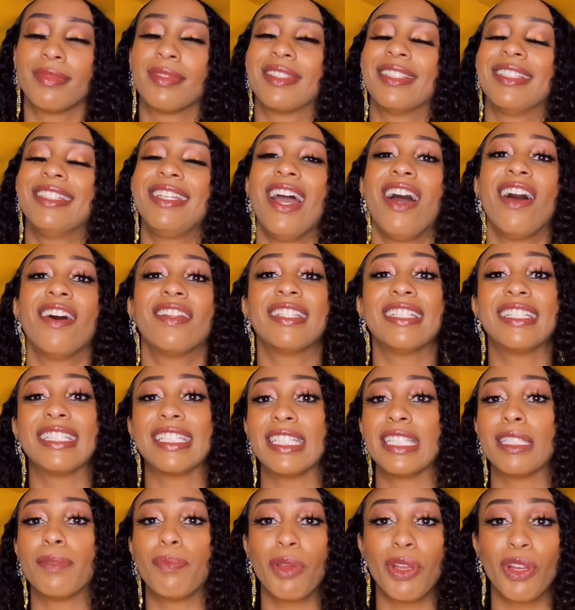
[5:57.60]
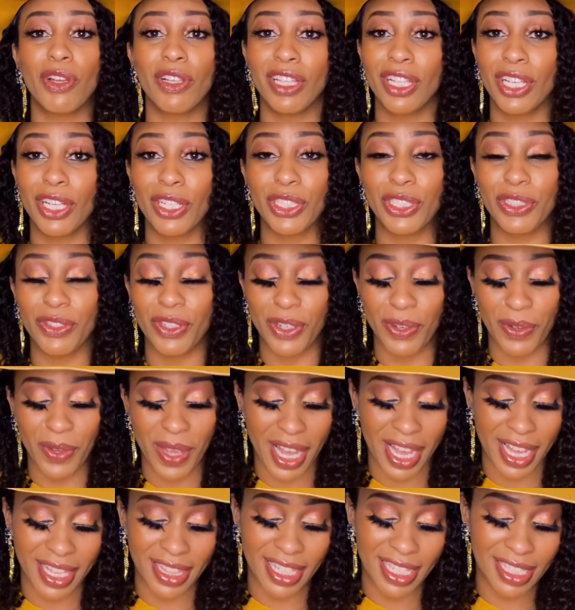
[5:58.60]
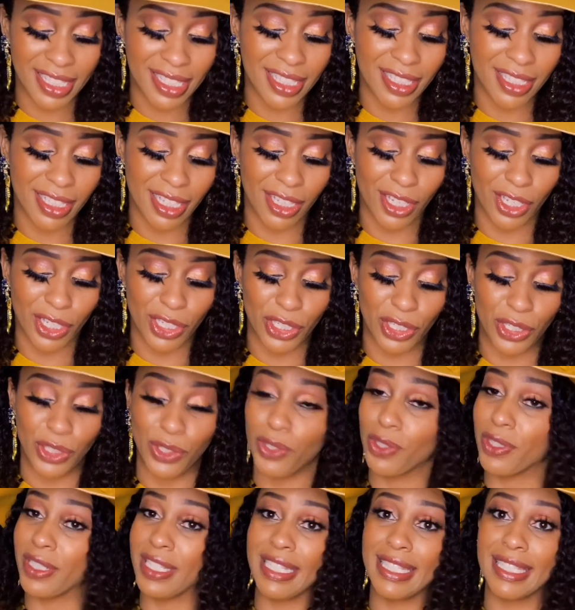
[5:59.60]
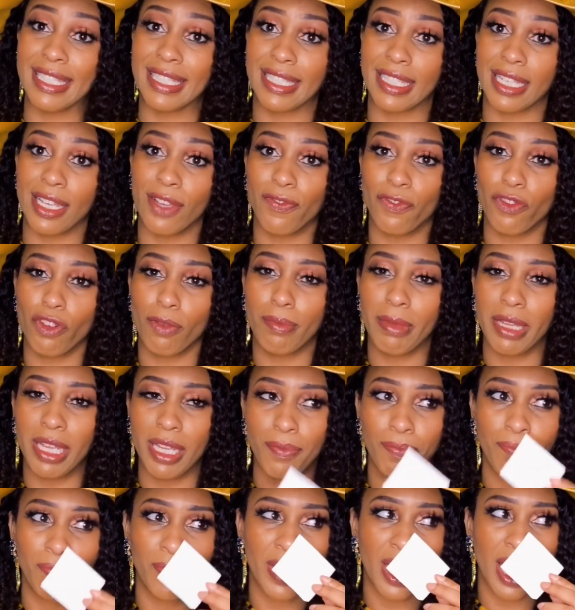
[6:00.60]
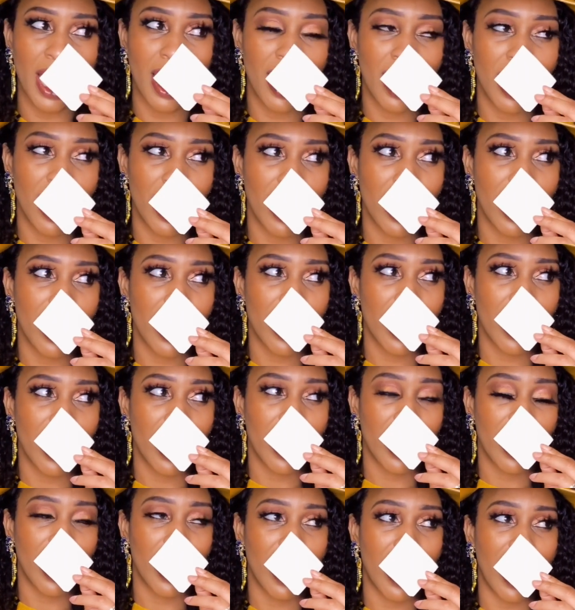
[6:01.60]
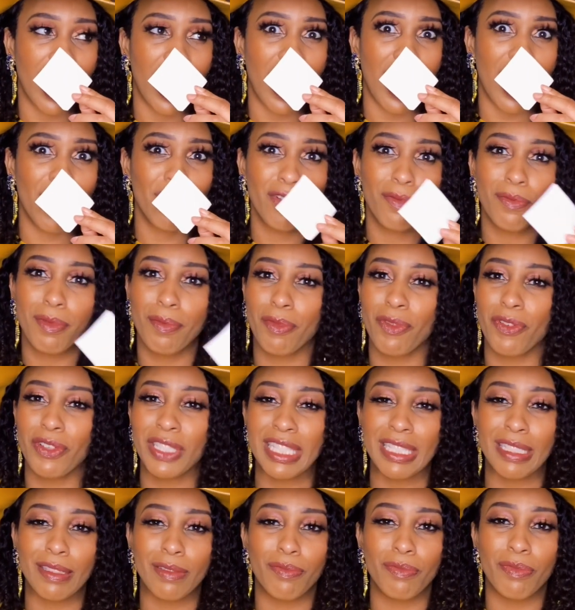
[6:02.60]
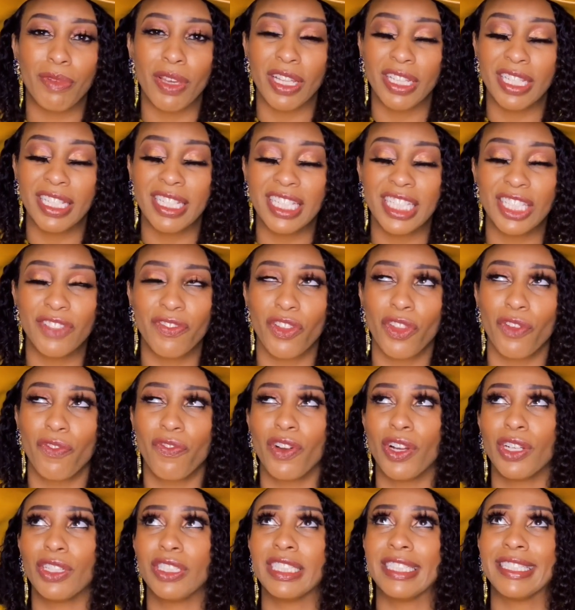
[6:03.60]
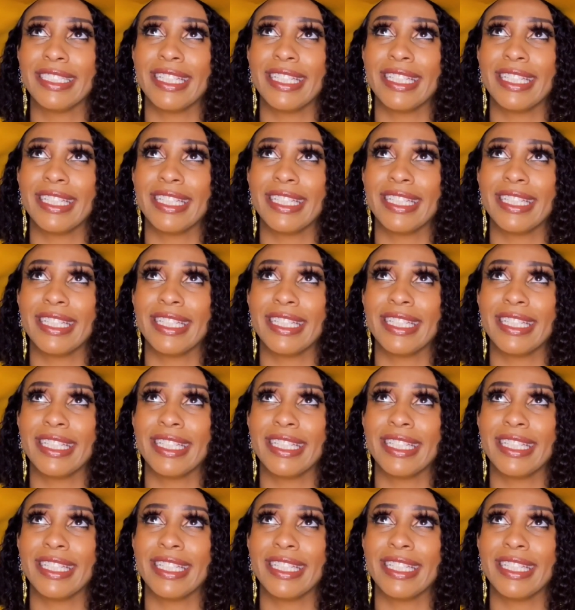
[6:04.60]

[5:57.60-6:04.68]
y'all, this is pure luxury, okay? This is a luxurious scent for me. I remember smelling this for the first